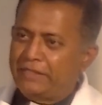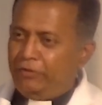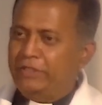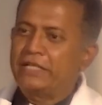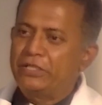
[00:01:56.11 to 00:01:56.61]
the
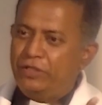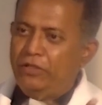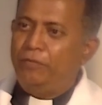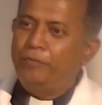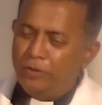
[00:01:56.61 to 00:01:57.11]
outer sanctuary,
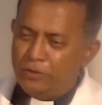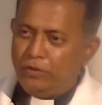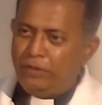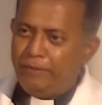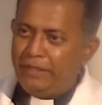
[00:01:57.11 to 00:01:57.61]
the most
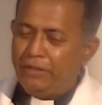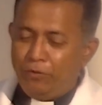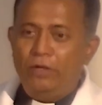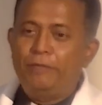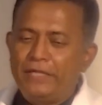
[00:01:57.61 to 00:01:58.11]
holy place,
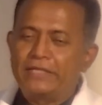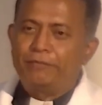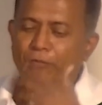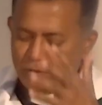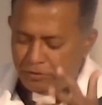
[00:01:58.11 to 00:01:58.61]
holy place
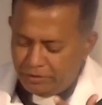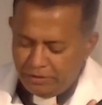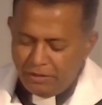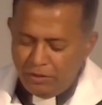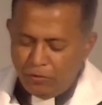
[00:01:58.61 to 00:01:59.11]
and most
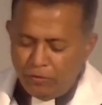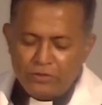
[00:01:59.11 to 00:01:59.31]
holy.